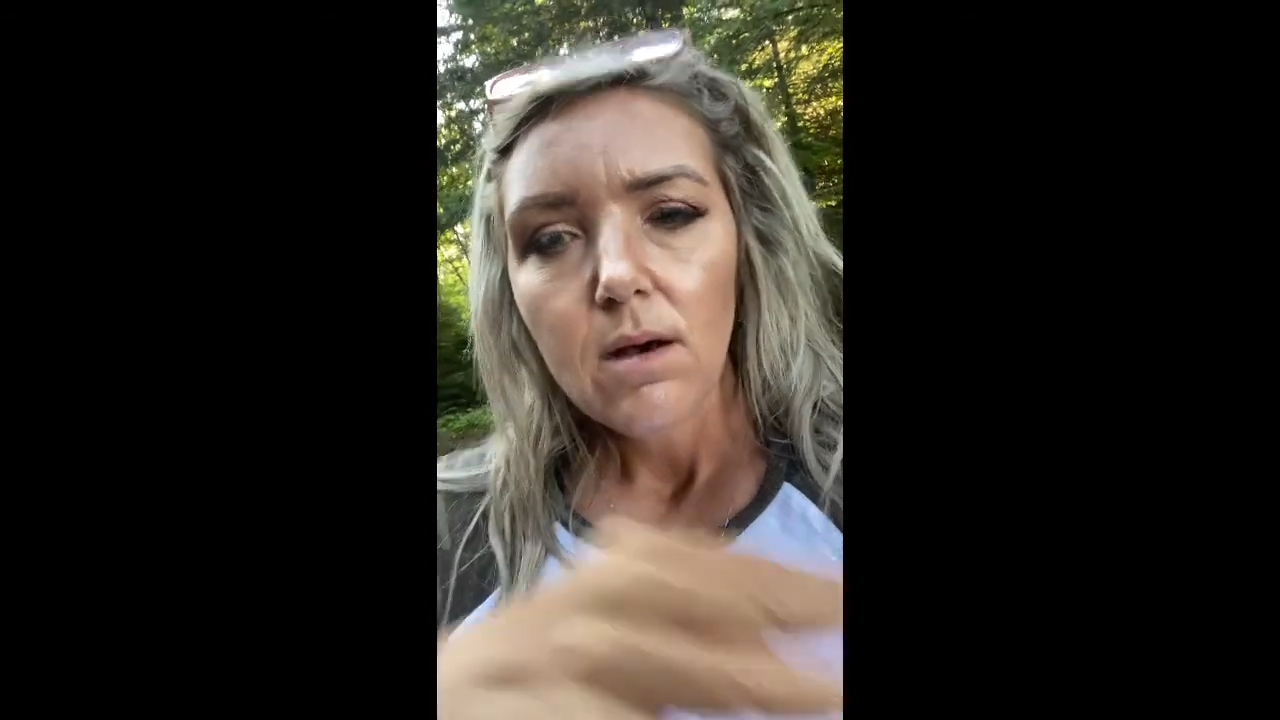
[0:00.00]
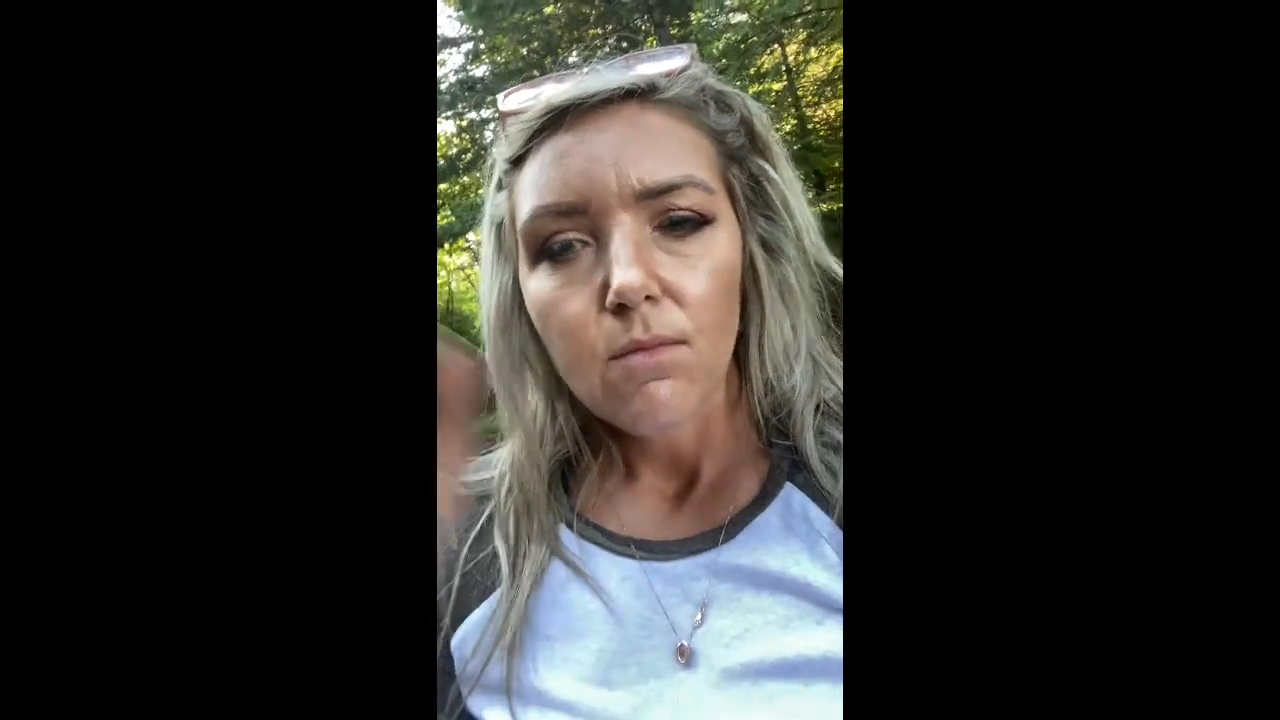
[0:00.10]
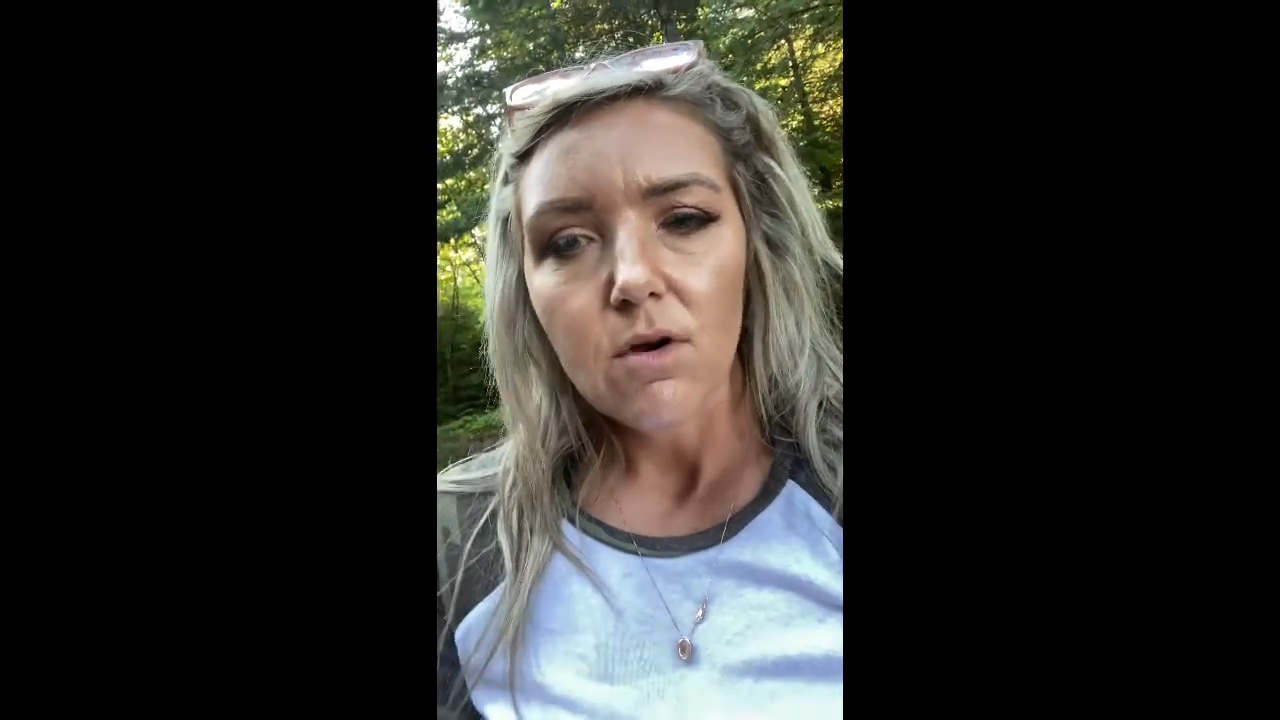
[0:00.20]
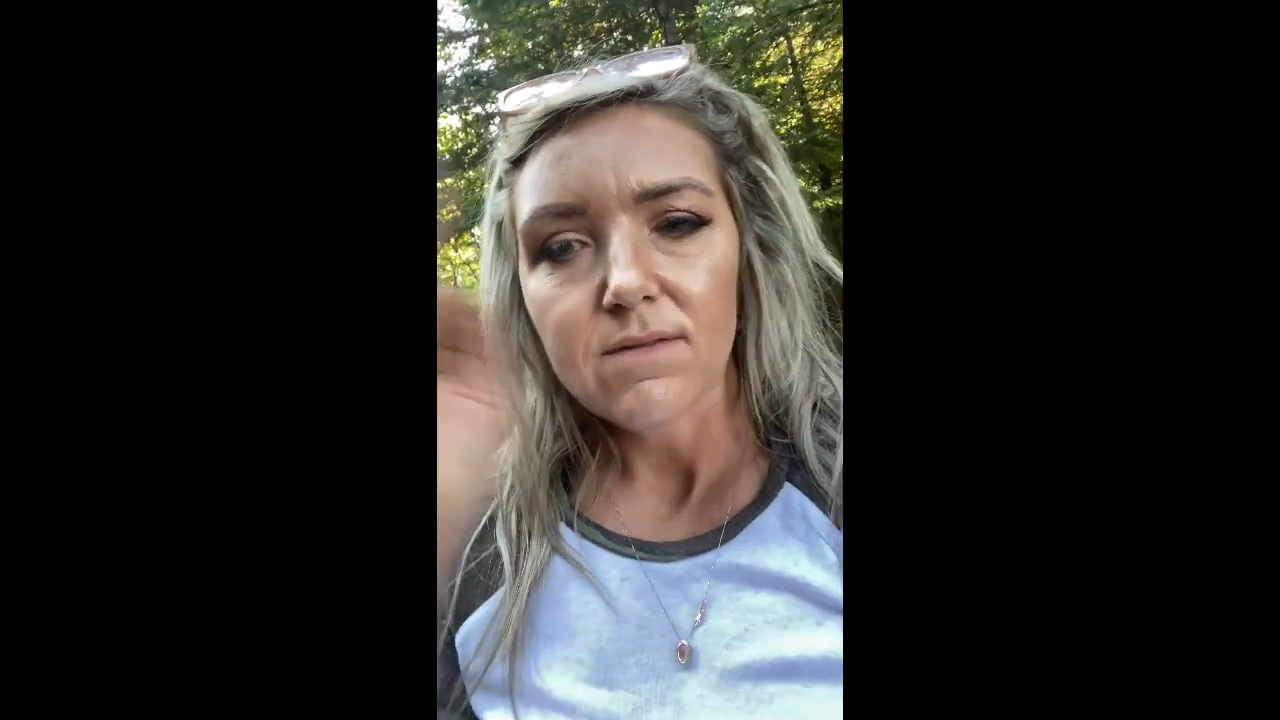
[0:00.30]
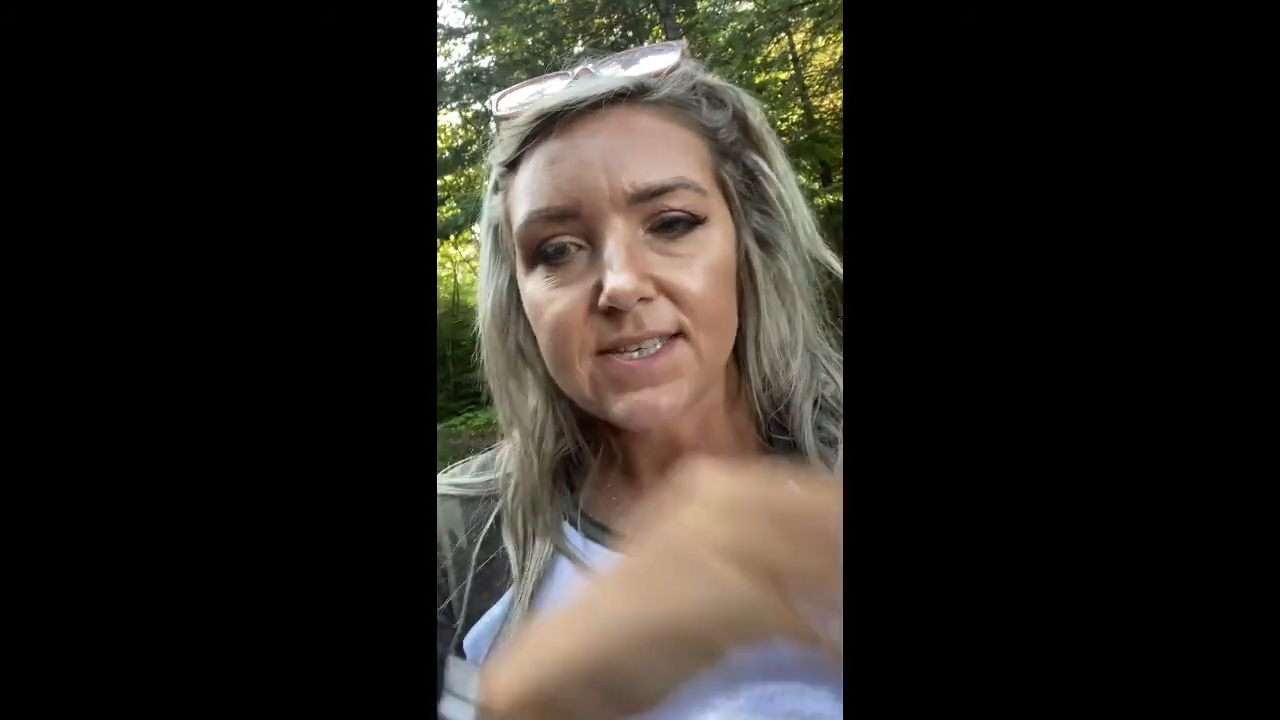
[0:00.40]

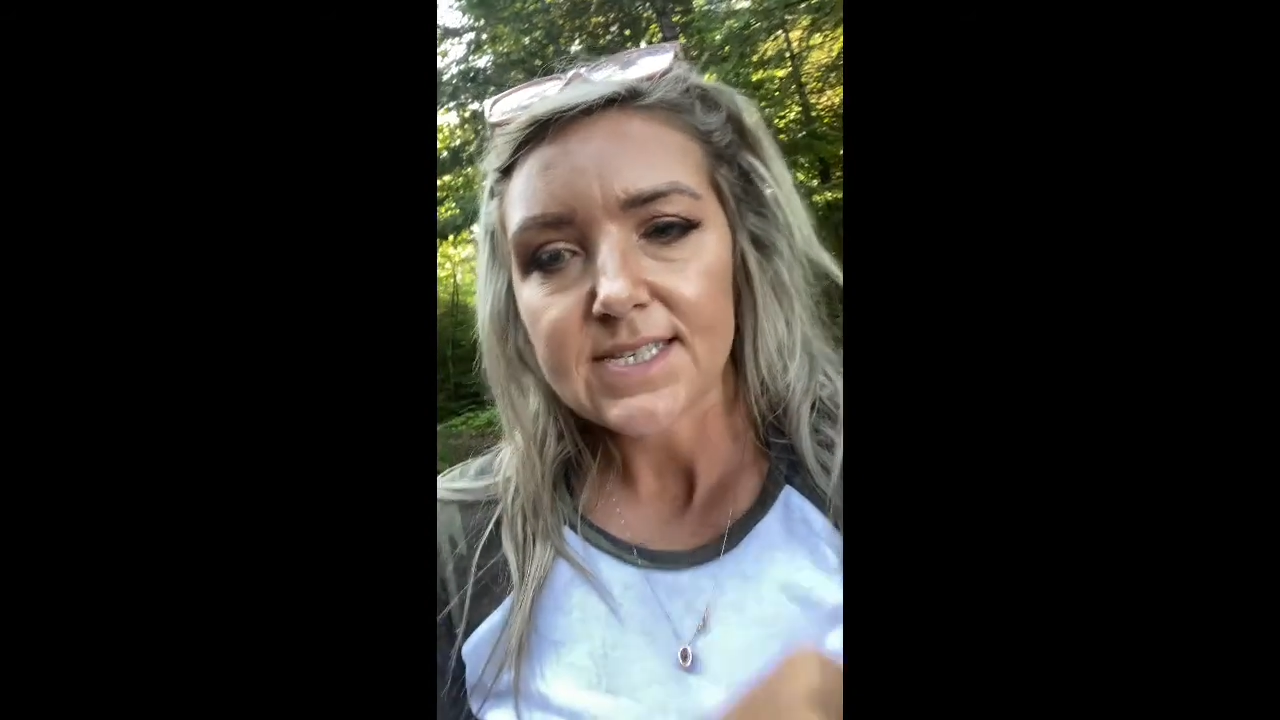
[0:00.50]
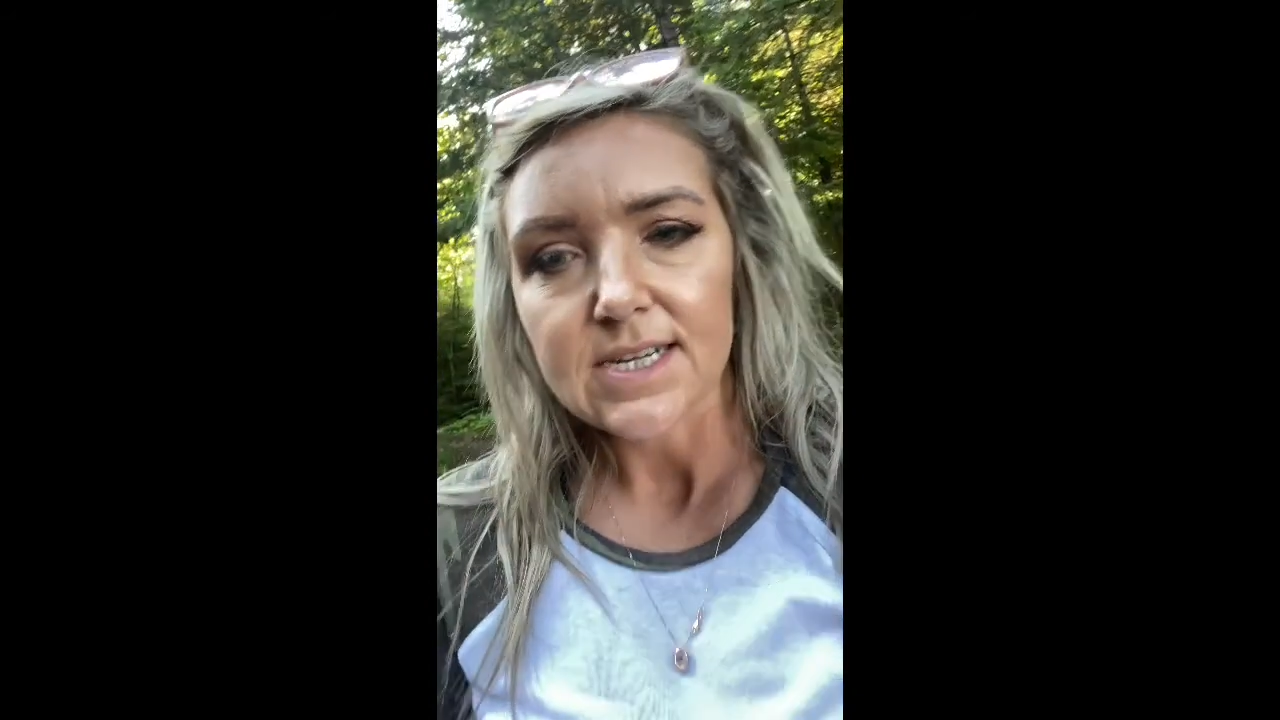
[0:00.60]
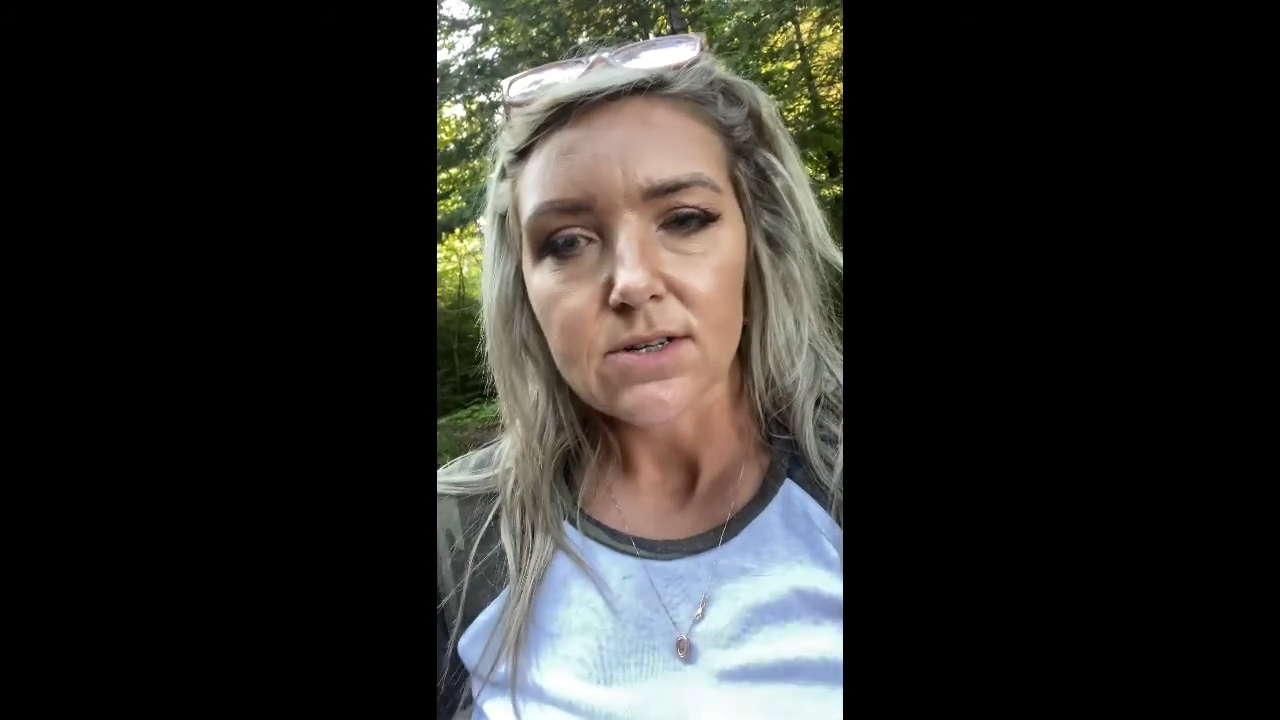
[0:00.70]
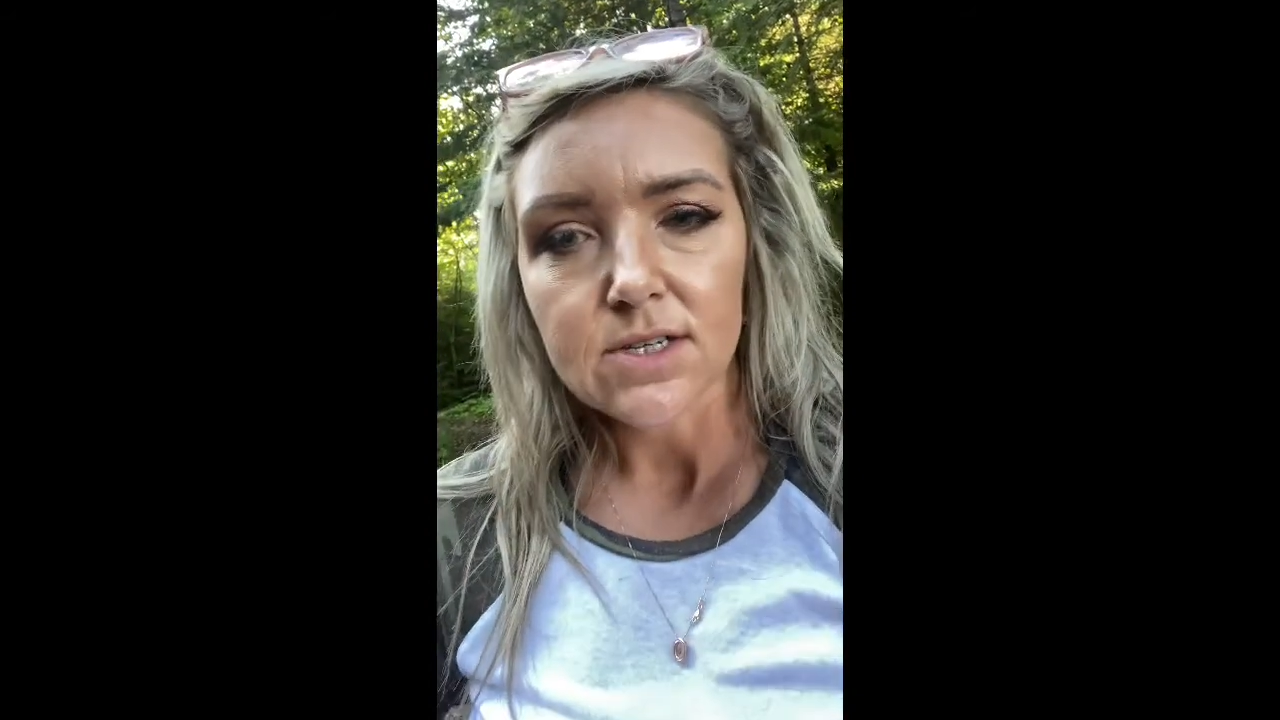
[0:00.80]
more of a still